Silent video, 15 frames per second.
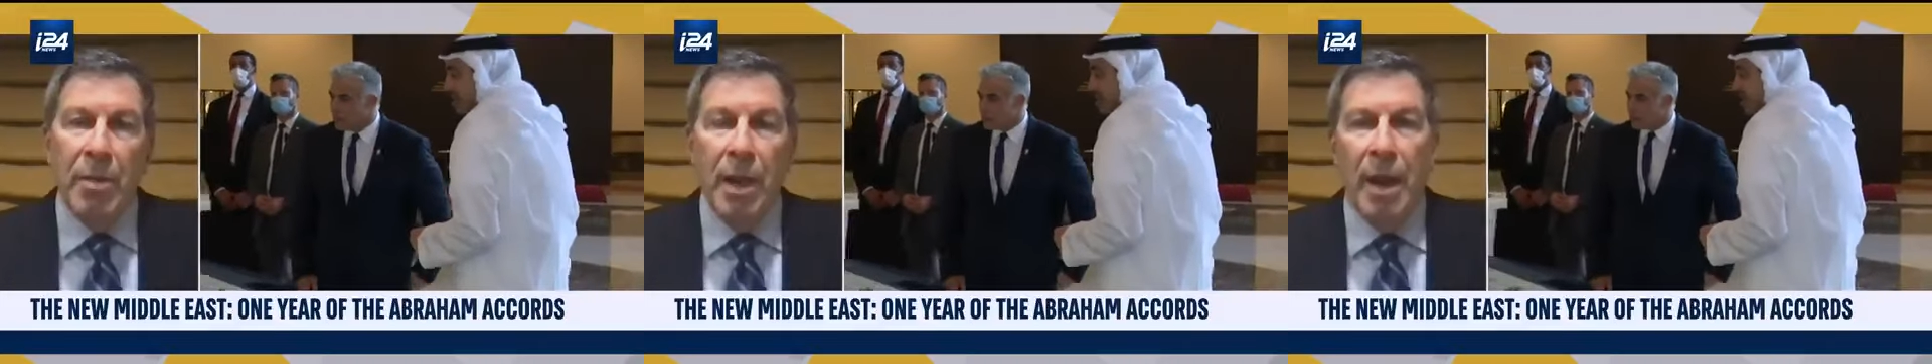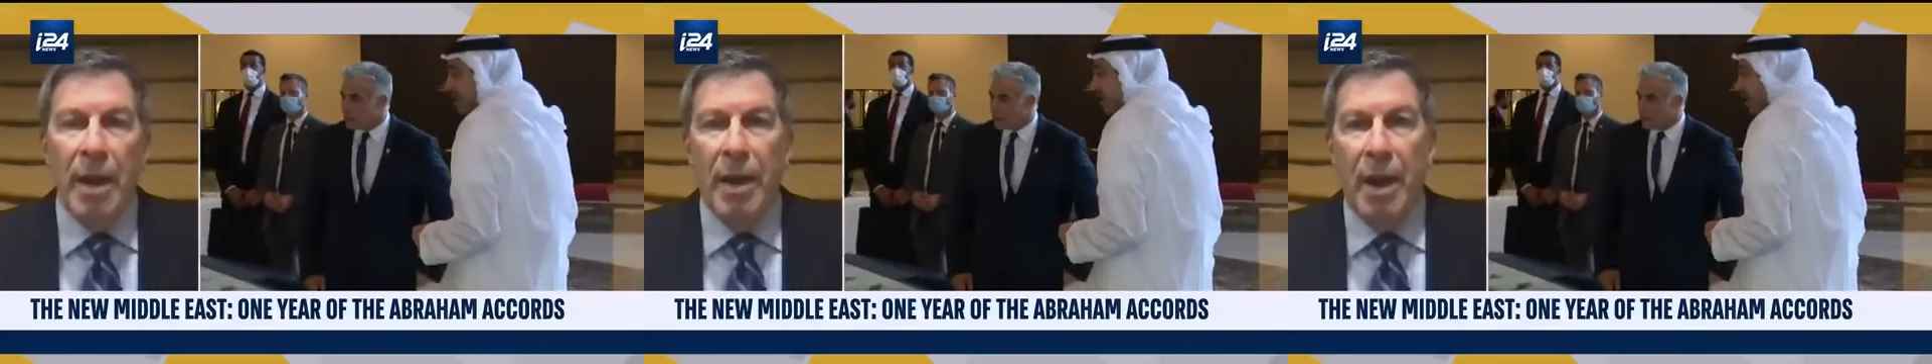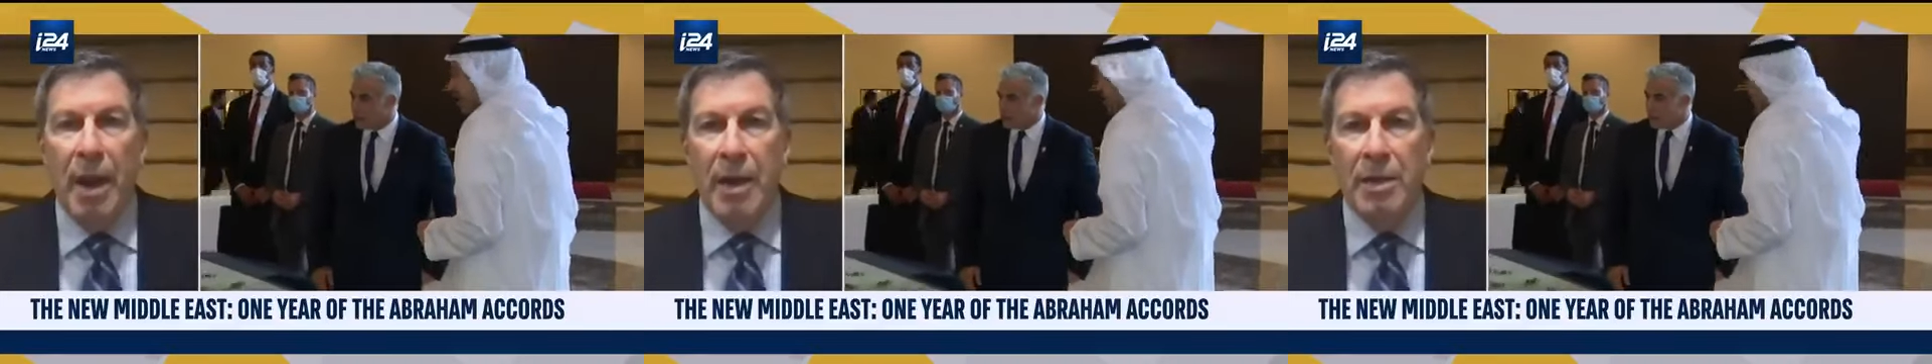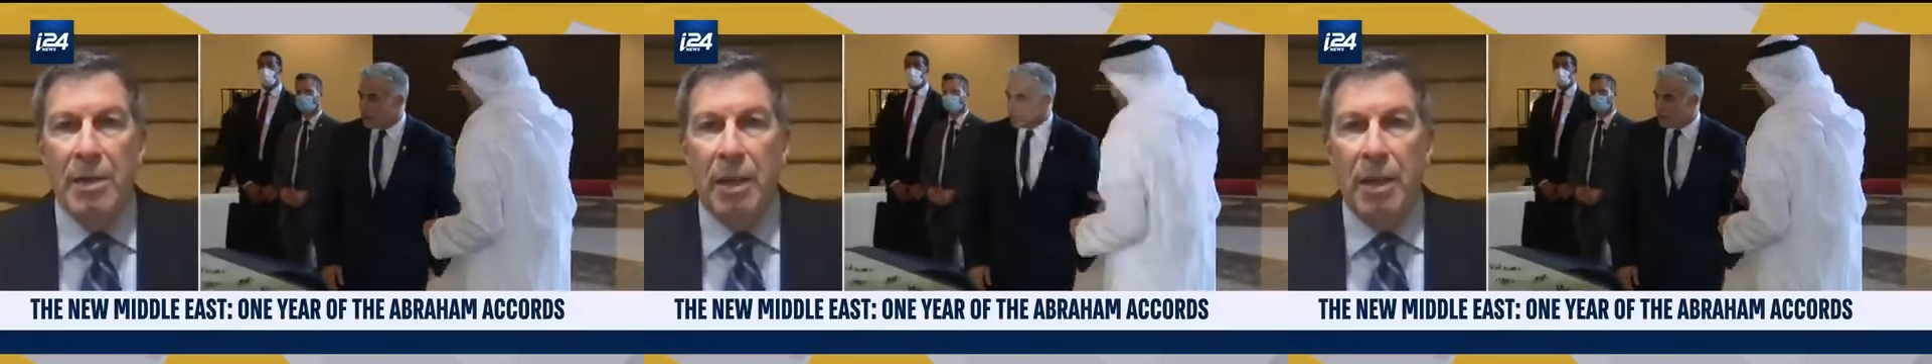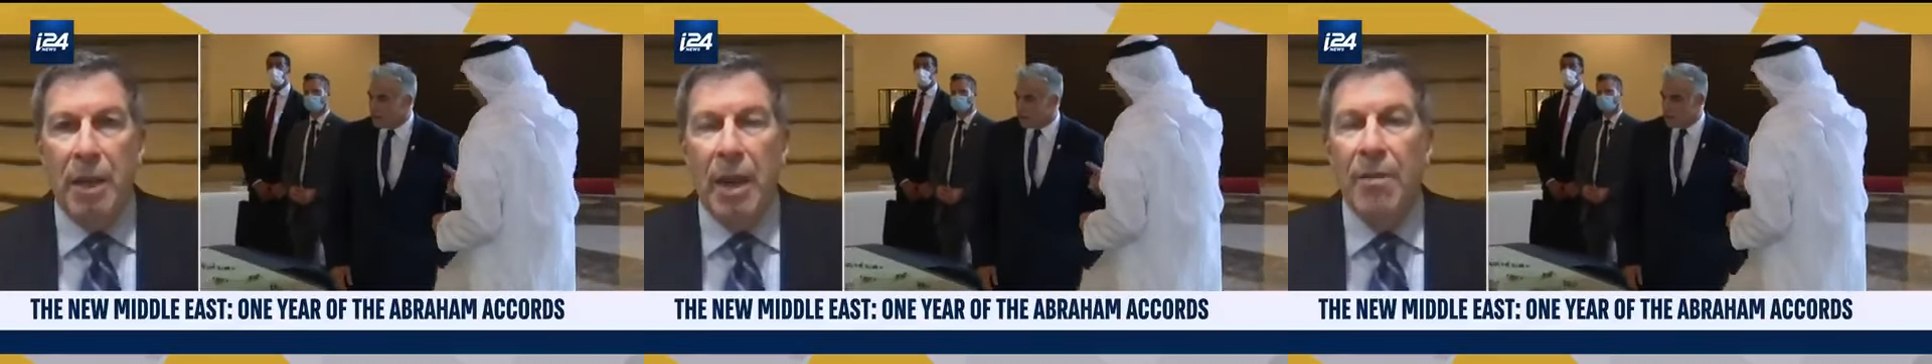that
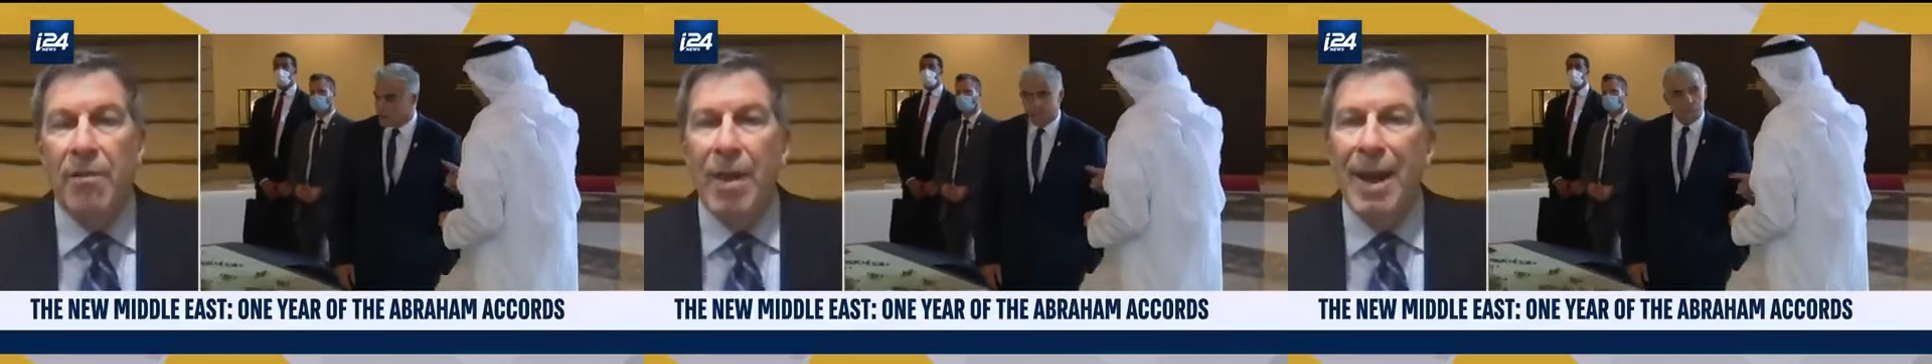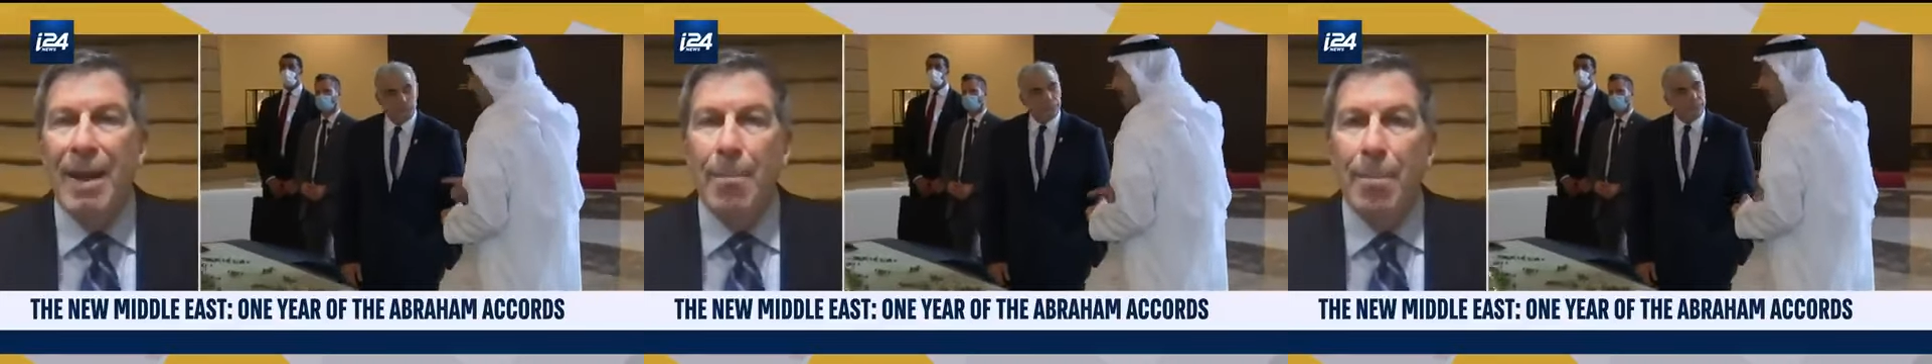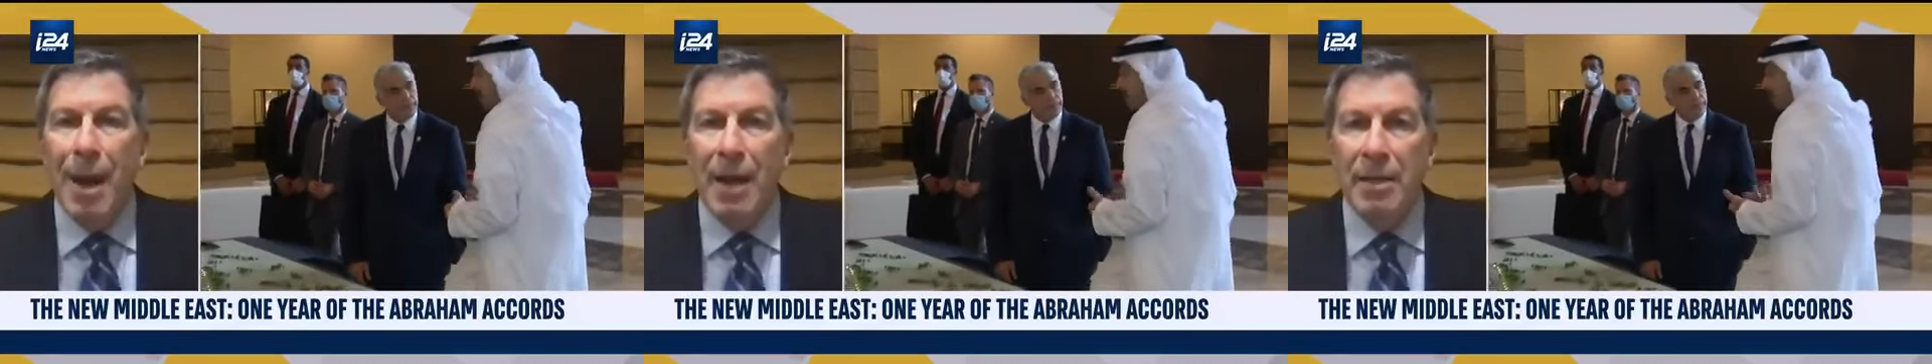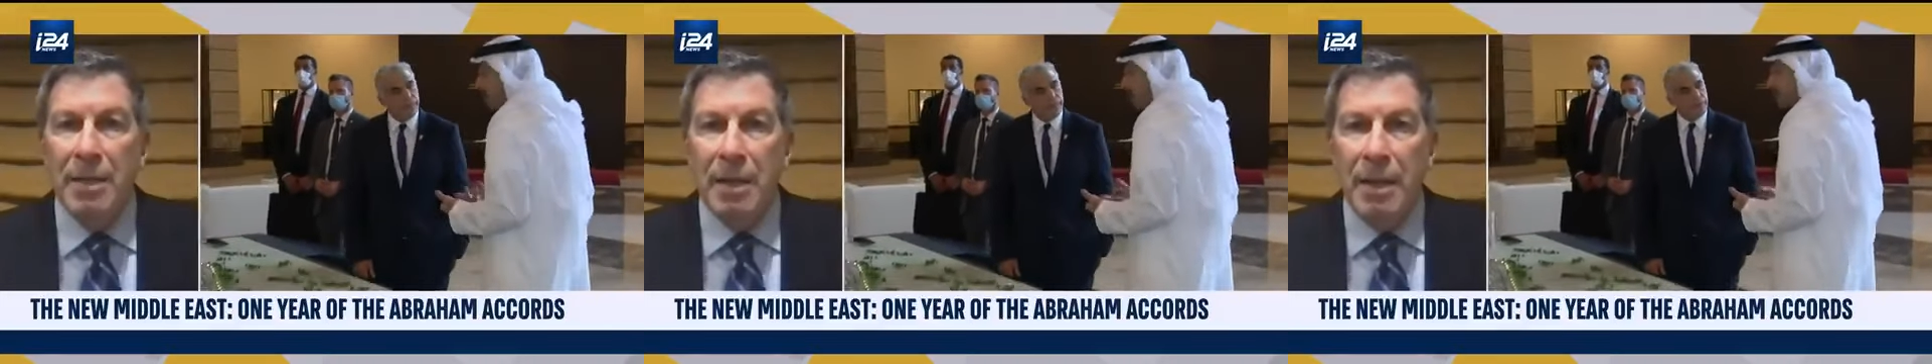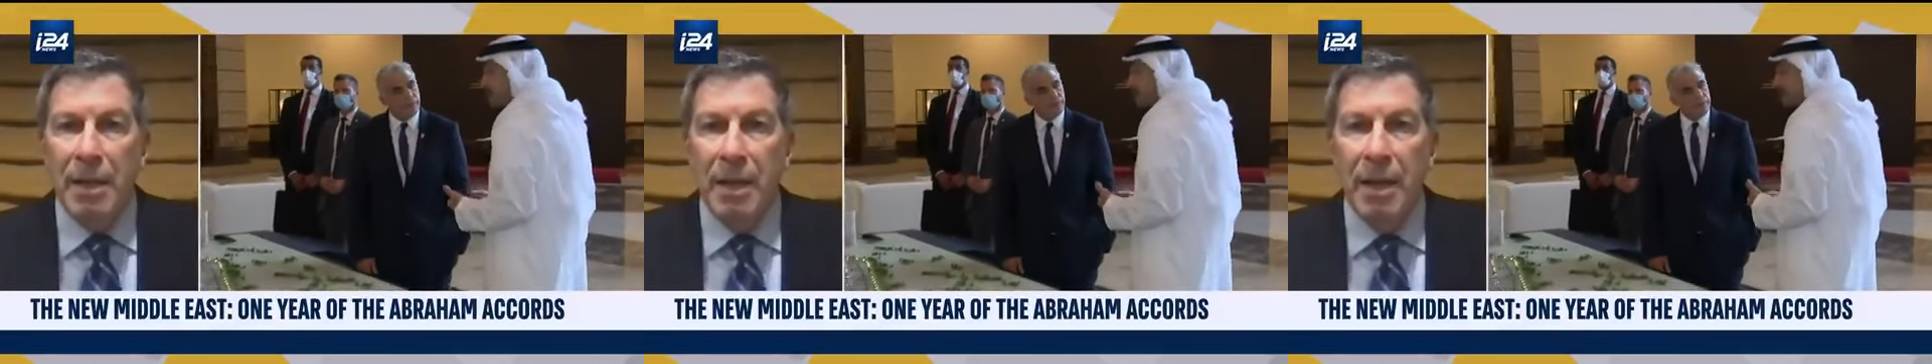has a lot of
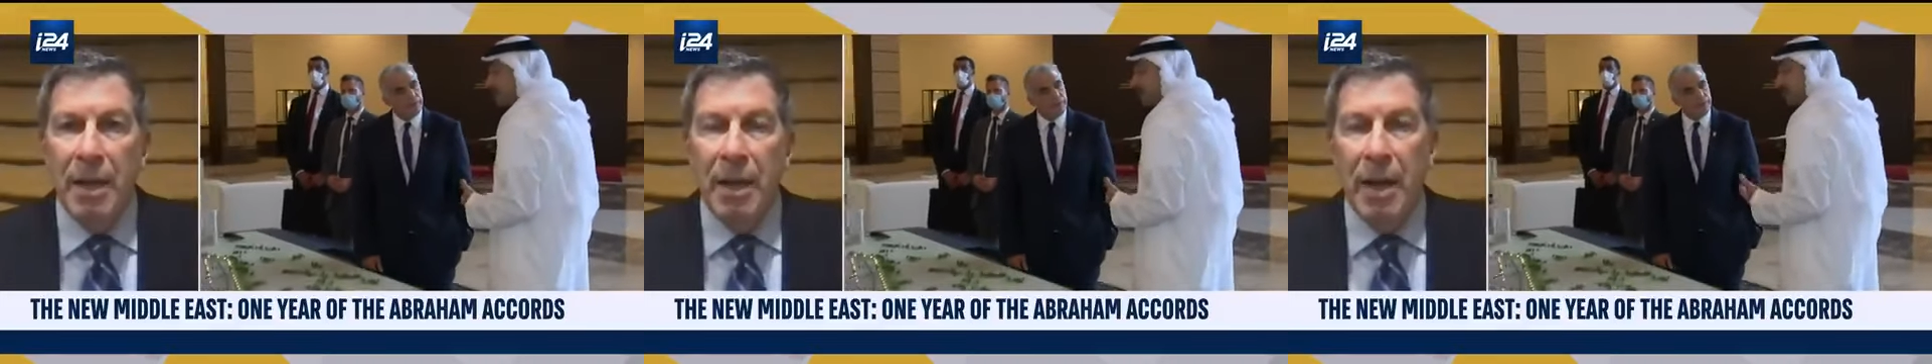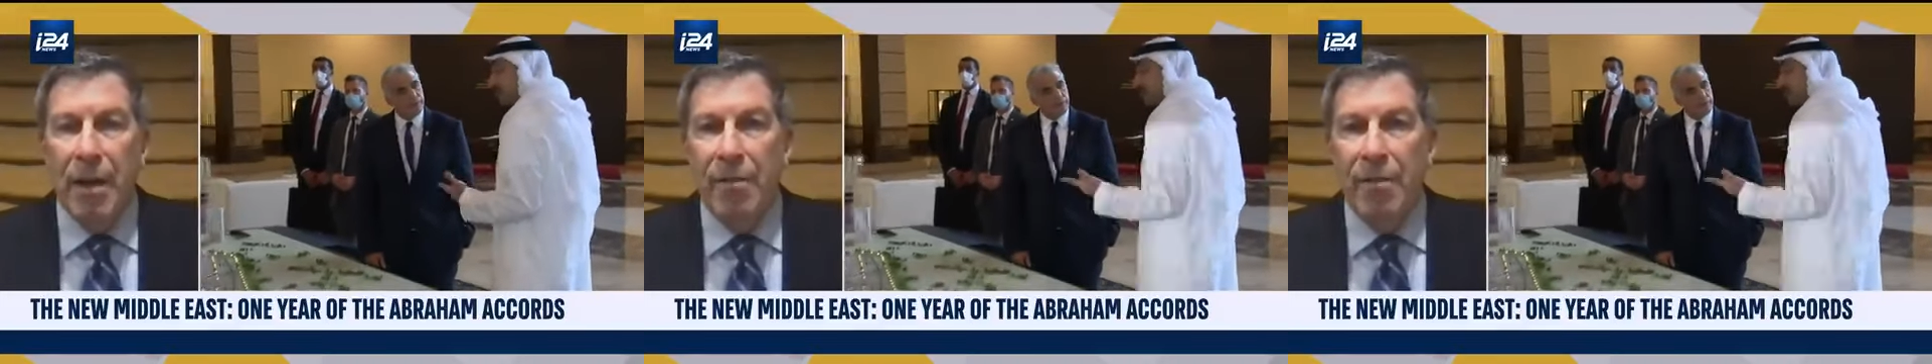animosity,